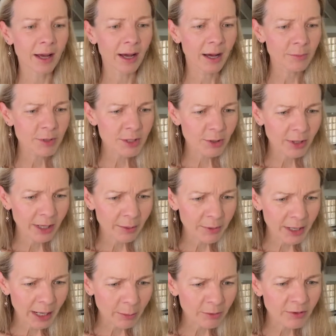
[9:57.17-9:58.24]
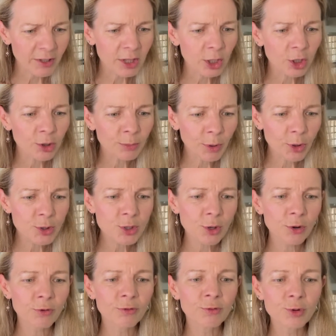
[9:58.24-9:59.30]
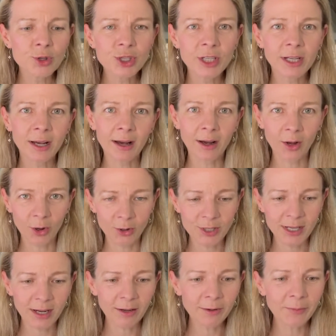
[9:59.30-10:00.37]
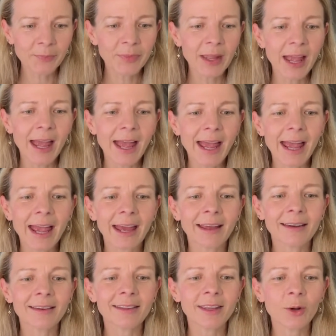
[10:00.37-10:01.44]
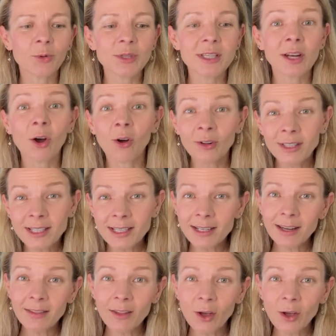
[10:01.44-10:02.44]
I'm just looking at the name of it, the Yumoto Fujiya Hotel. And there was an onsen in the